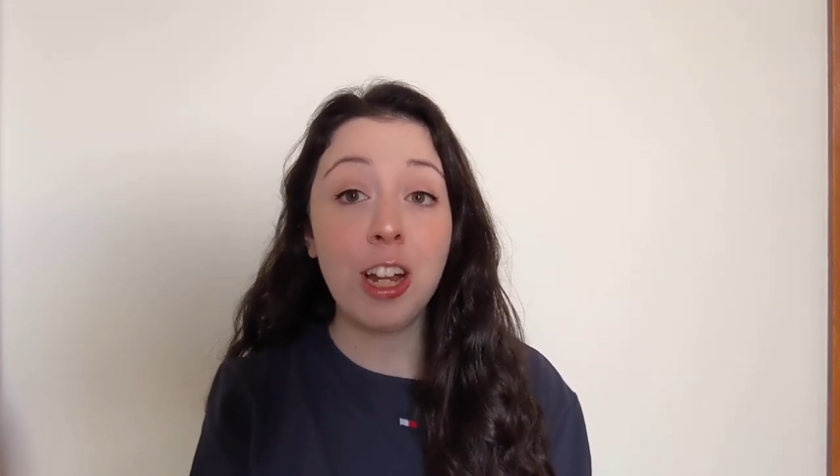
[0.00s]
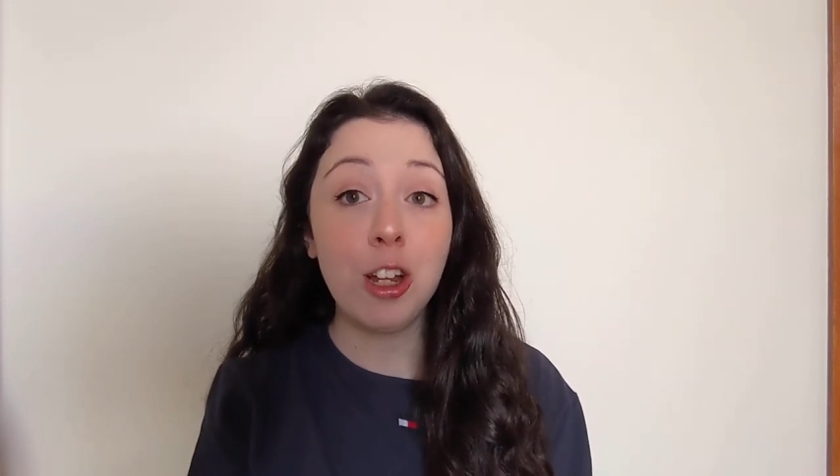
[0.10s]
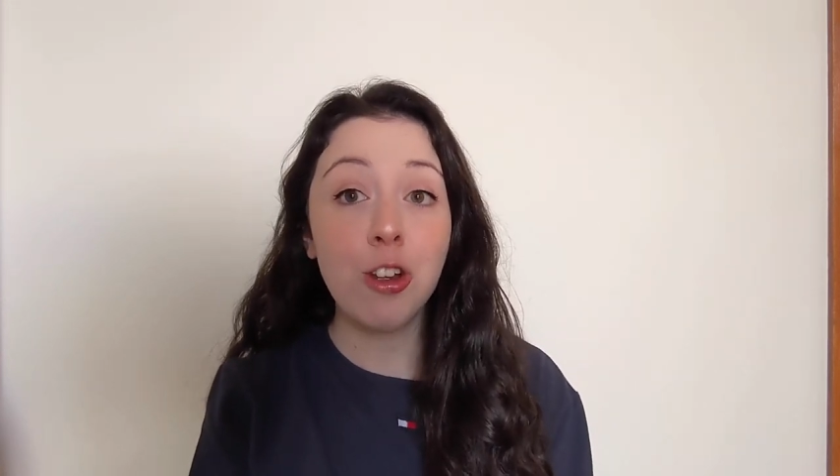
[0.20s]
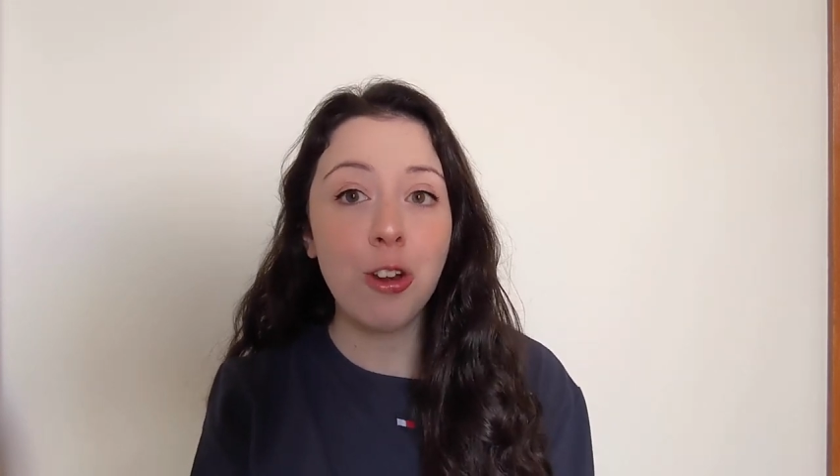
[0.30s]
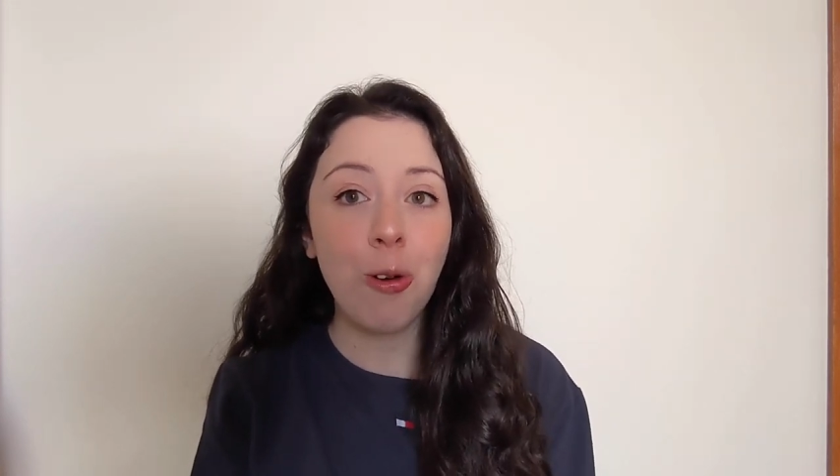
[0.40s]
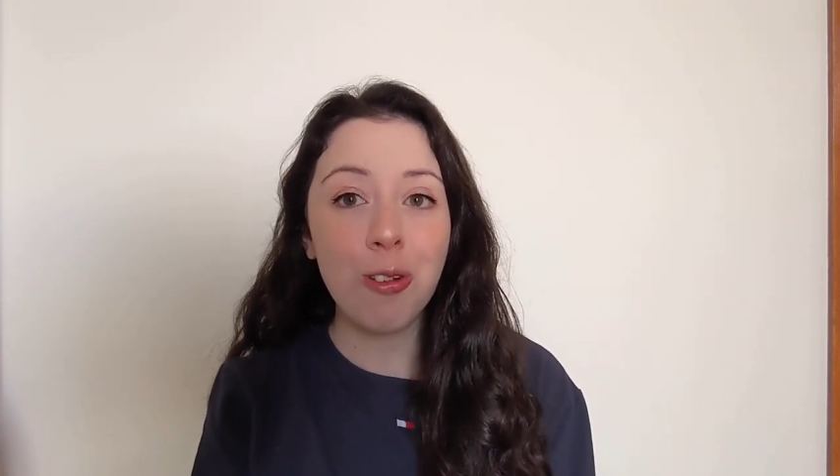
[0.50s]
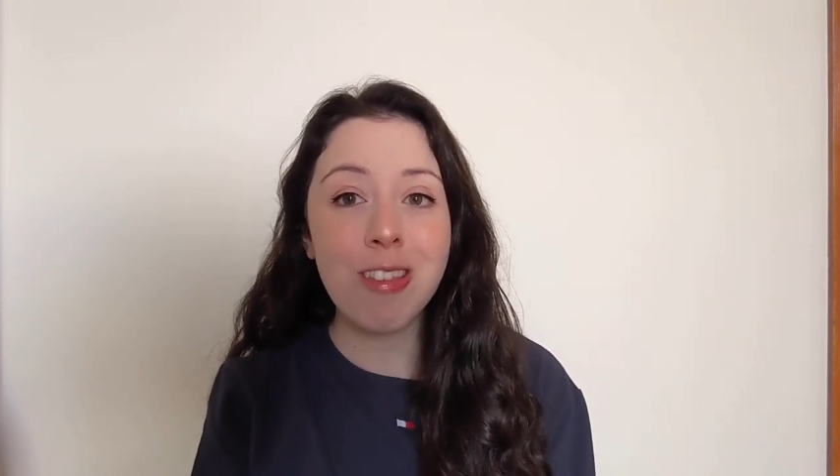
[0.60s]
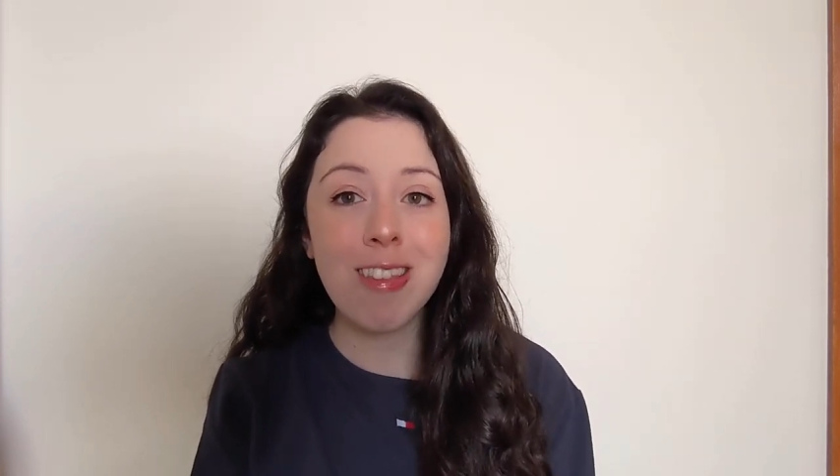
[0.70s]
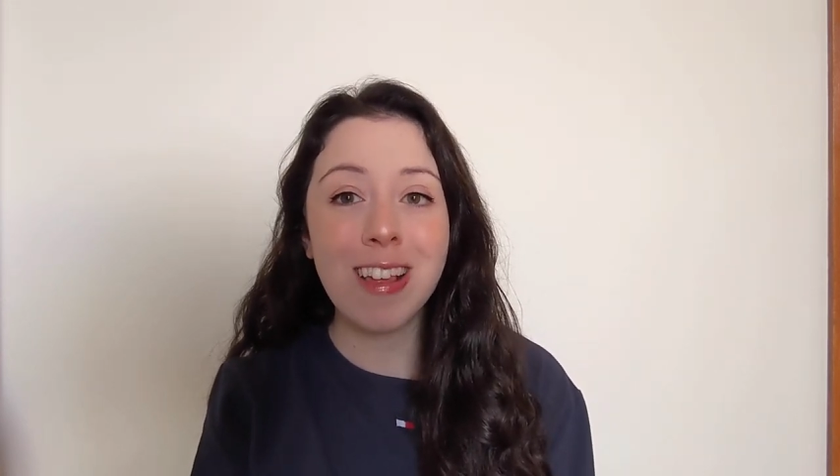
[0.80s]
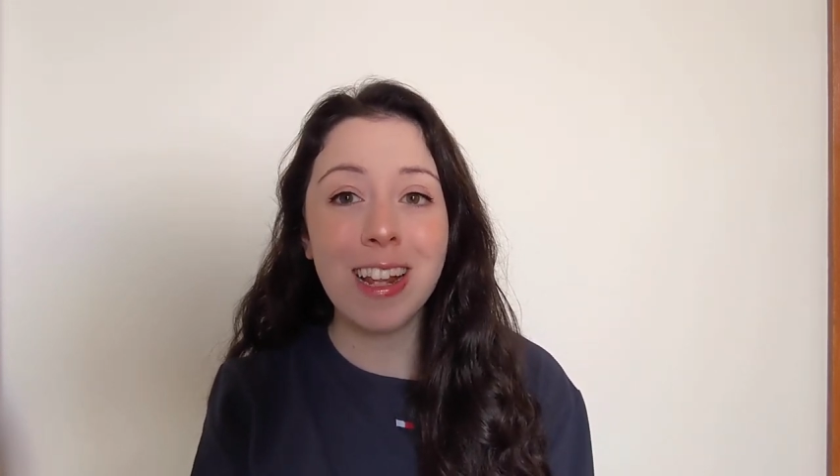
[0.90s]
in your
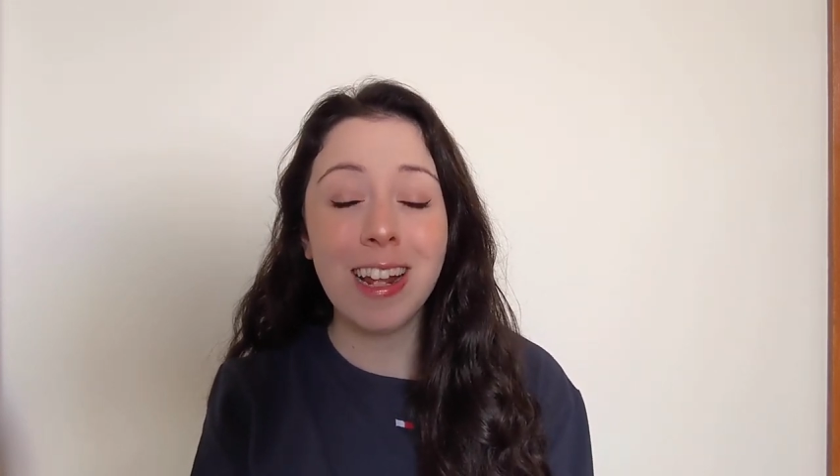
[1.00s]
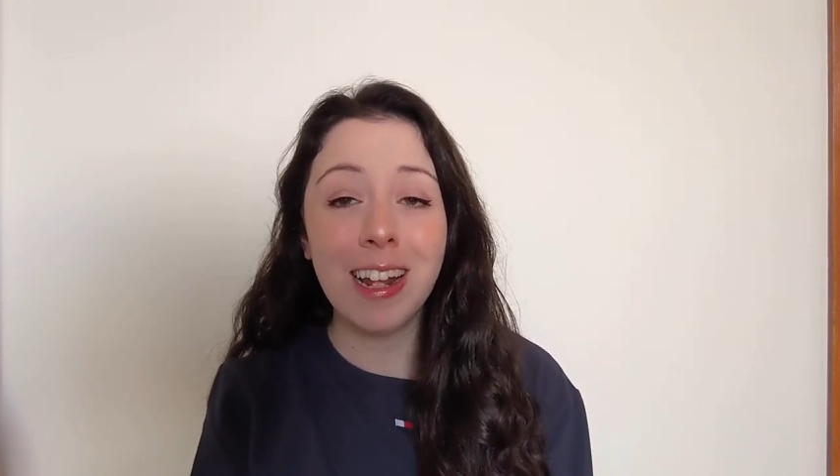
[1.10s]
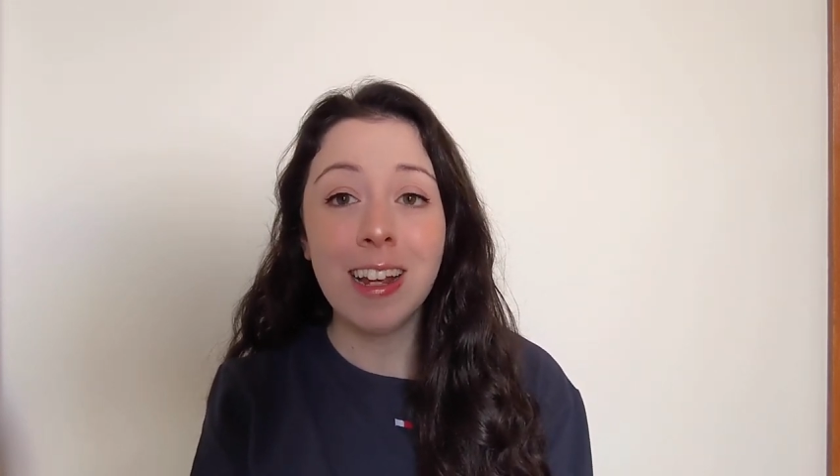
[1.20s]
city.